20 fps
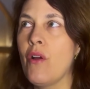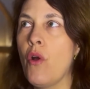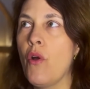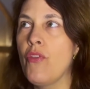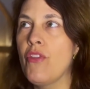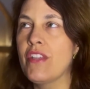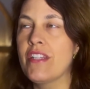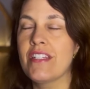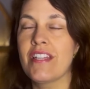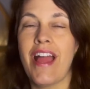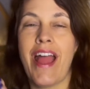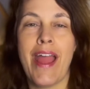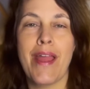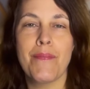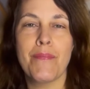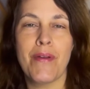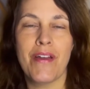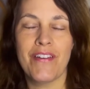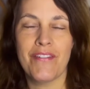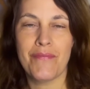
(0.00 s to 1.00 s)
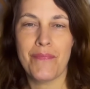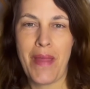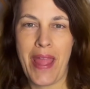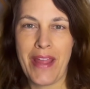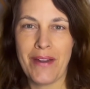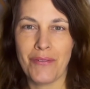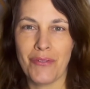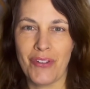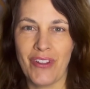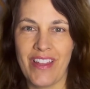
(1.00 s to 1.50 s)
the type of
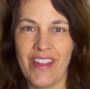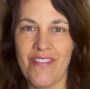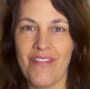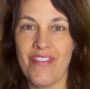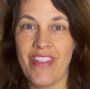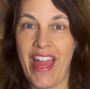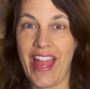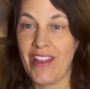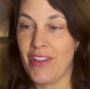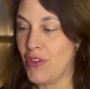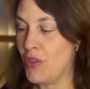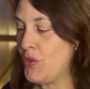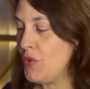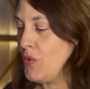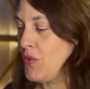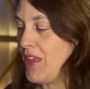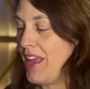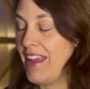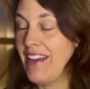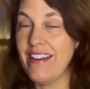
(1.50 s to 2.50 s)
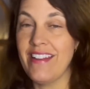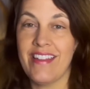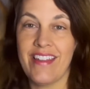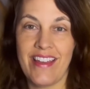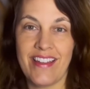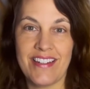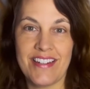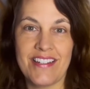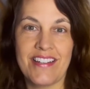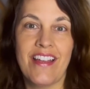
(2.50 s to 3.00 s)
pain relief that you can
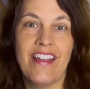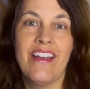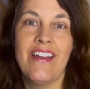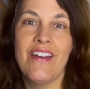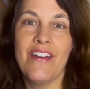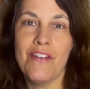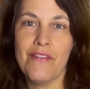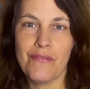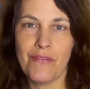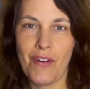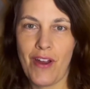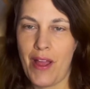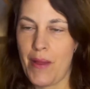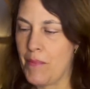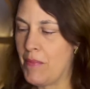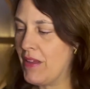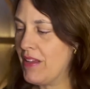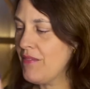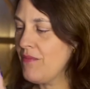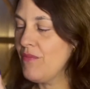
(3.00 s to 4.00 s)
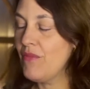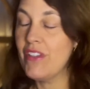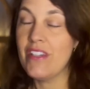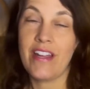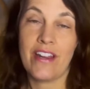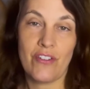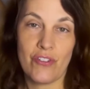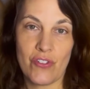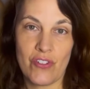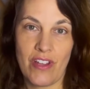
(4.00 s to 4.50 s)
get from
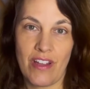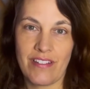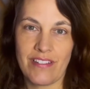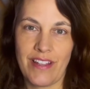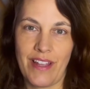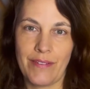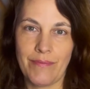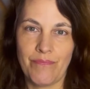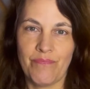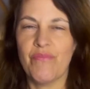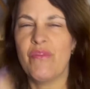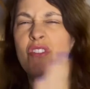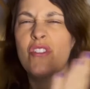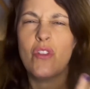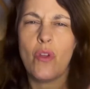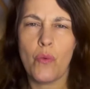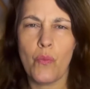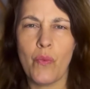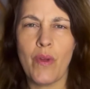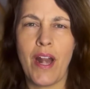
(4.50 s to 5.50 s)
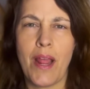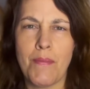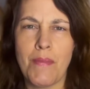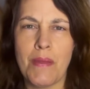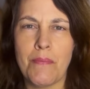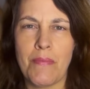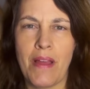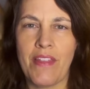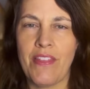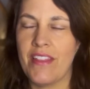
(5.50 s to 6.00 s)
nitrous oxide. So what I
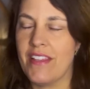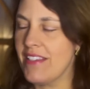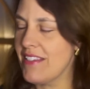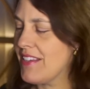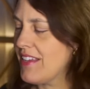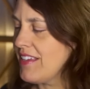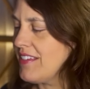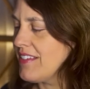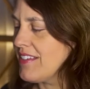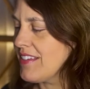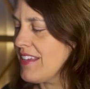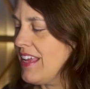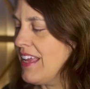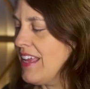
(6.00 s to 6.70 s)
mean by this is